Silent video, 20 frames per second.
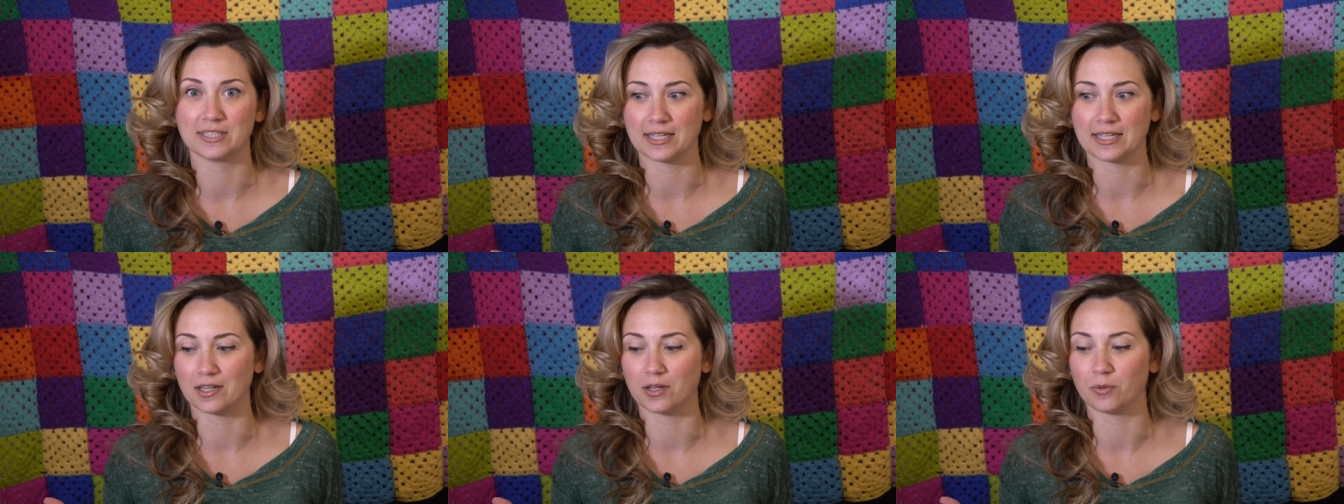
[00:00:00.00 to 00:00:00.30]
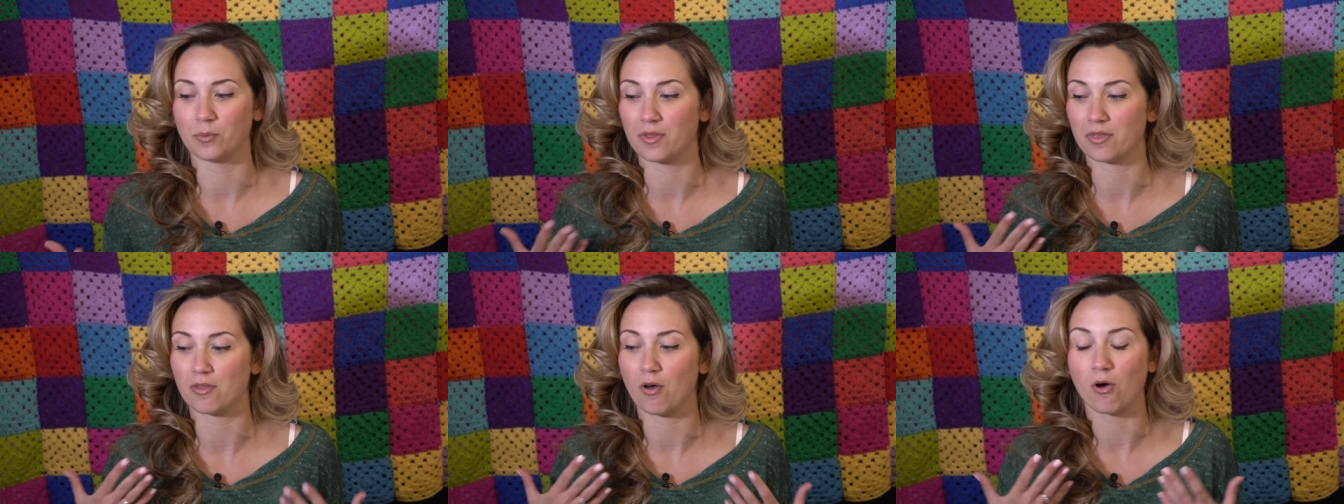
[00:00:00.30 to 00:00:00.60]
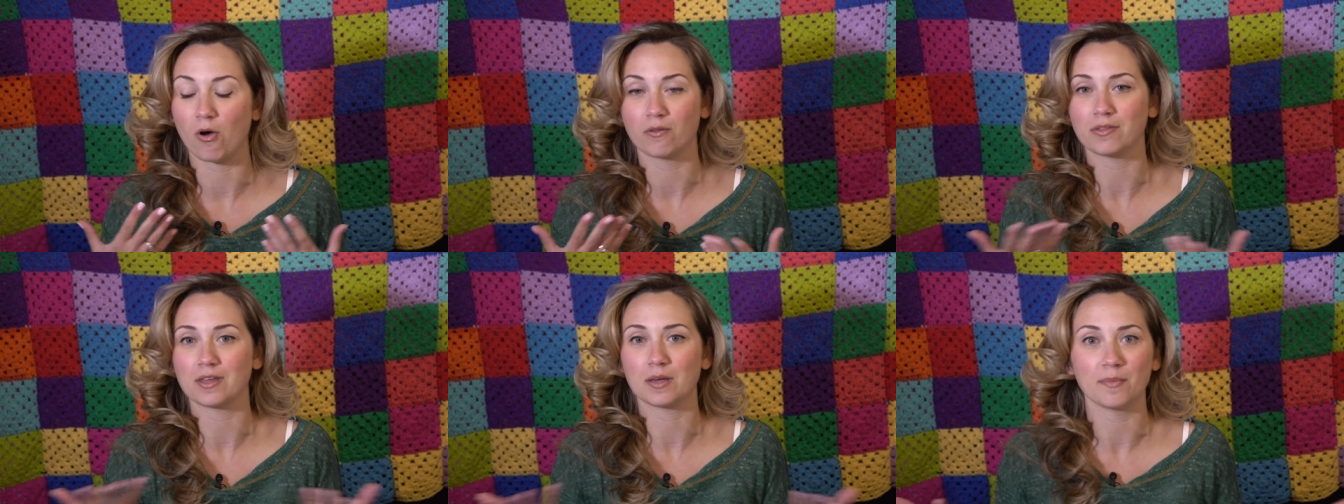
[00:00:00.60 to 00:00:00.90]
deal with
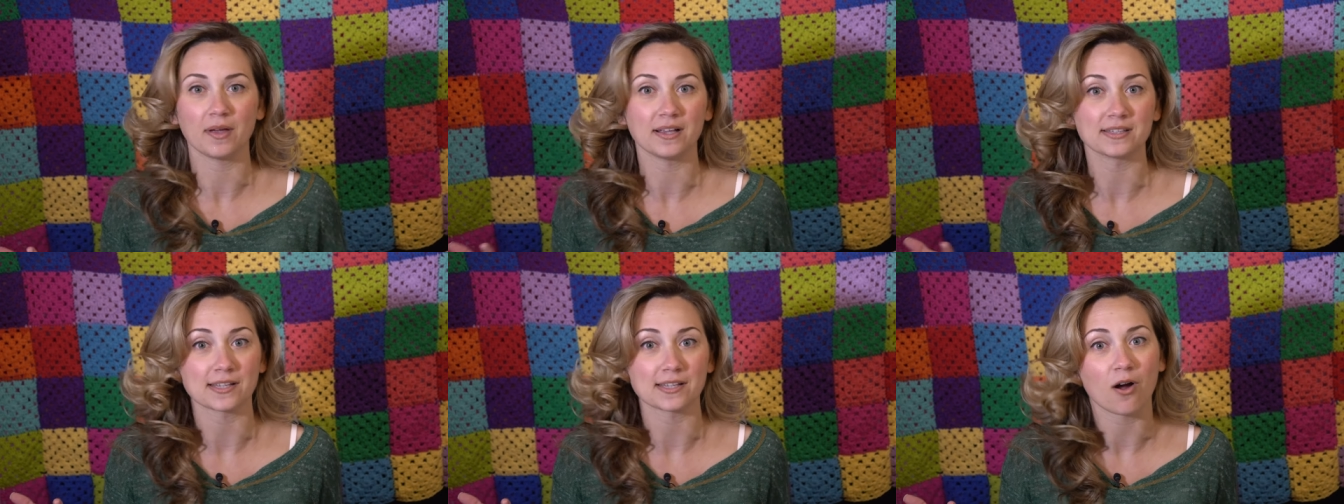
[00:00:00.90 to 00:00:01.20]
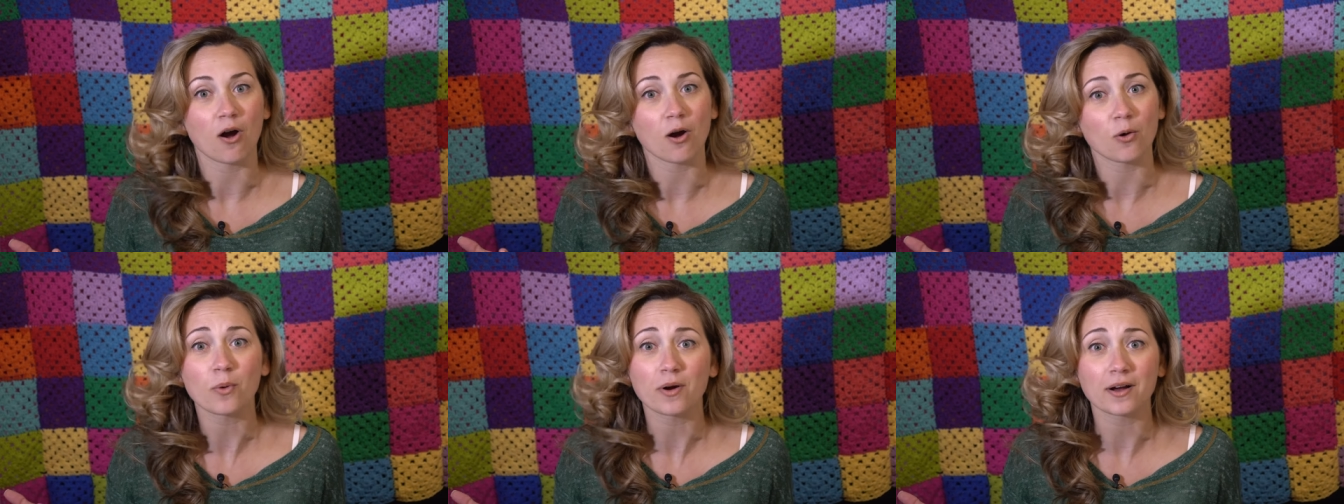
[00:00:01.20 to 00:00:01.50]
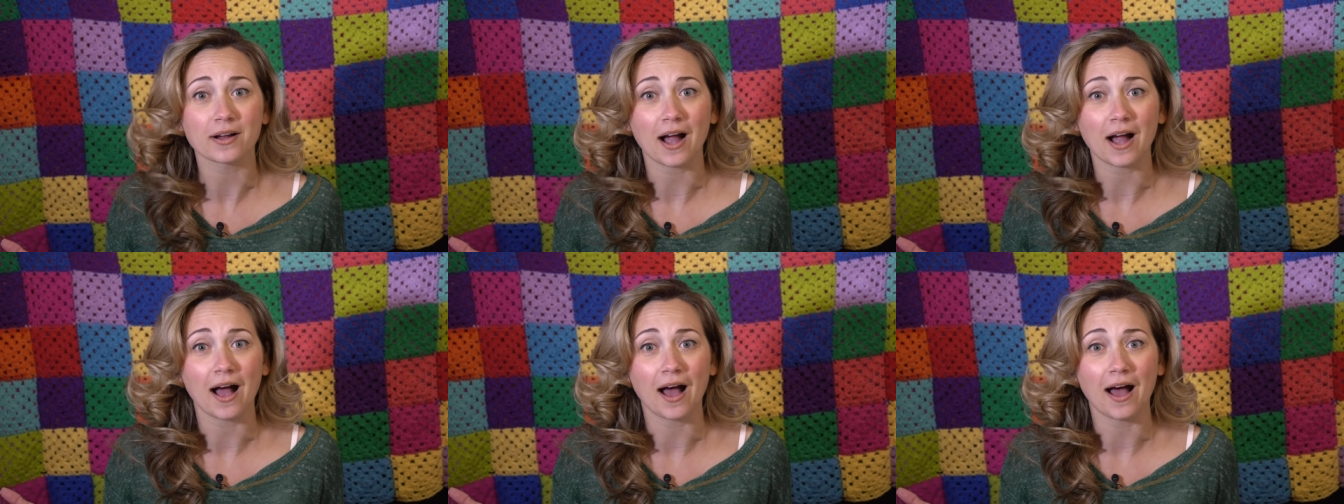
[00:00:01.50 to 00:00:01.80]
all the amazing
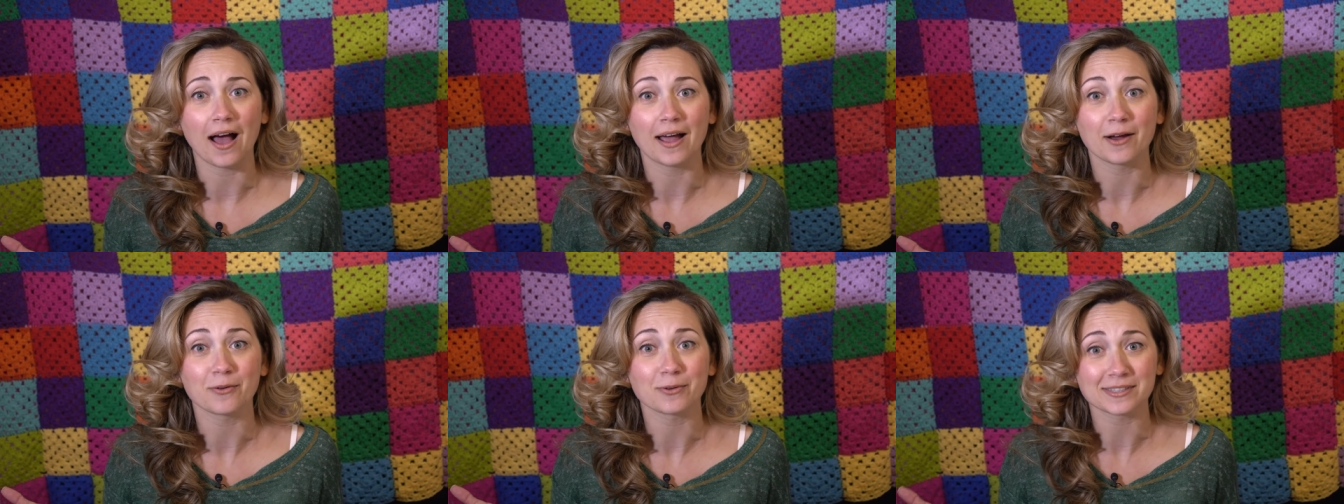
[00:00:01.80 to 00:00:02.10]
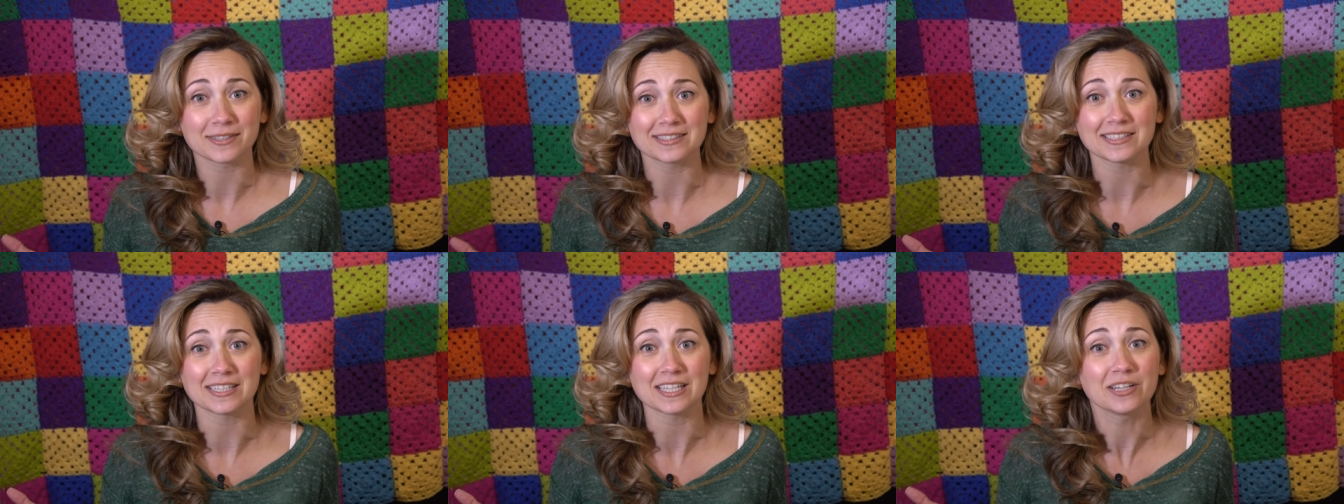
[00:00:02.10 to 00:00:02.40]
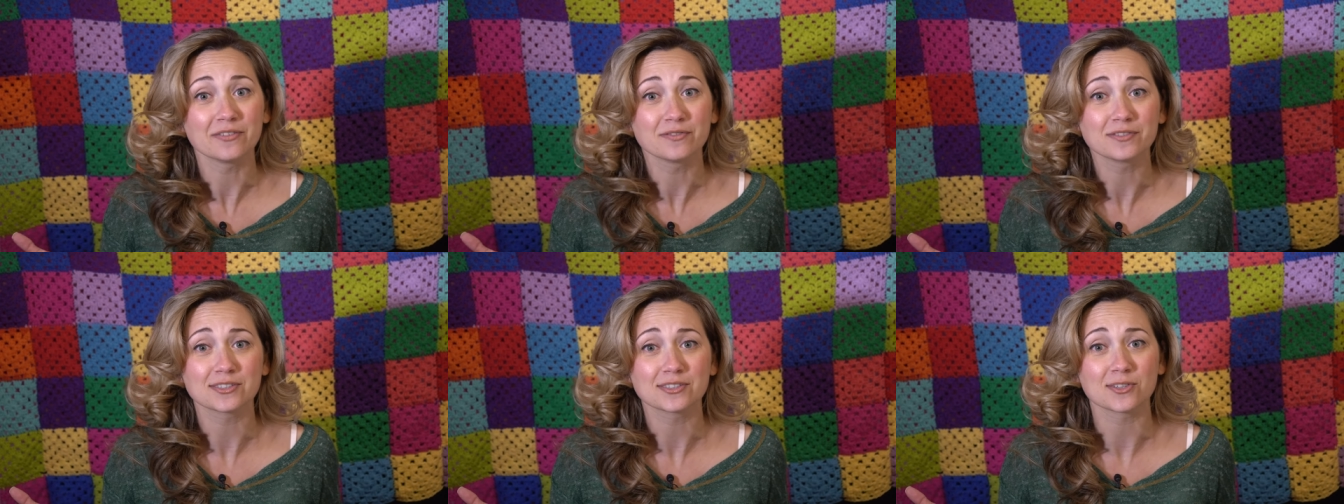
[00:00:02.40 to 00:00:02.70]
artwork I received.